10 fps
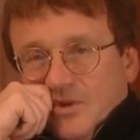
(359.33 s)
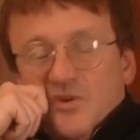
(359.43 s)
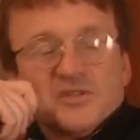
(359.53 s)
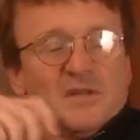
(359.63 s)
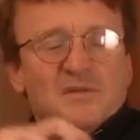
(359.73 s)

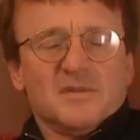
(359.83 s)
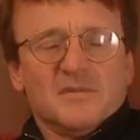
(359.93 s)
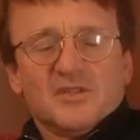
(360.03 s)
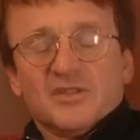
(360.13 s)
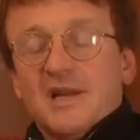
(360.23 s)
also
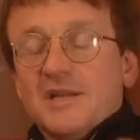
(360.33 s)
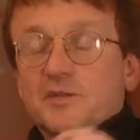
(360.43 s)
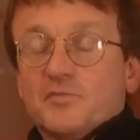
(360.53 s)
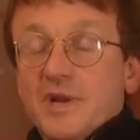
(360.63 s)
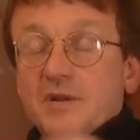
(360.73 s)
slightly
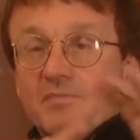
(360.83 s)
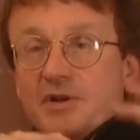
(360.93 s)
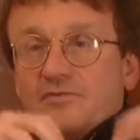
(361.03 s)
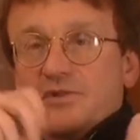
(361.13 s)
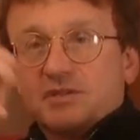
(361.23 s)
sprained
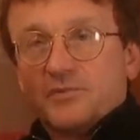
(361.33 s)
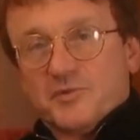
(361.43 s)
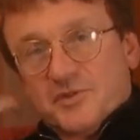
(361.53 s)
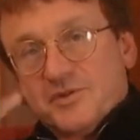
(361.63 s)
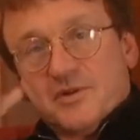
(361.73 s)
both wrists,
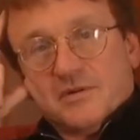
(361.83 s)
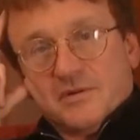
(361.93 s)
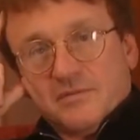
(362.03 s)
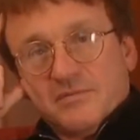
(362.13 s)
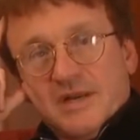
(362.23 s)
which was not
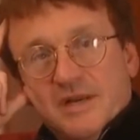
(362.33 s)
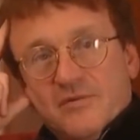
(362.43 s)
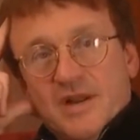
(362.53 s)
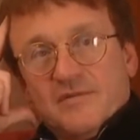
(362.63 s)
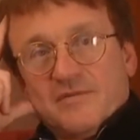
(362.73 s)
really
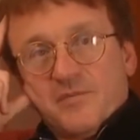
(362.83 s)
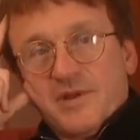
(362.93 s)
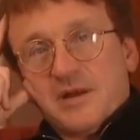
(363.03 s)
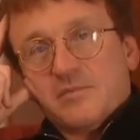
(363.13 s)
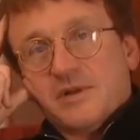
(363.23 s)
great for a
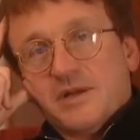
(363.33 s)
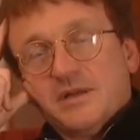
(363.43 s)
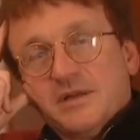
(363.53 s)
piano player.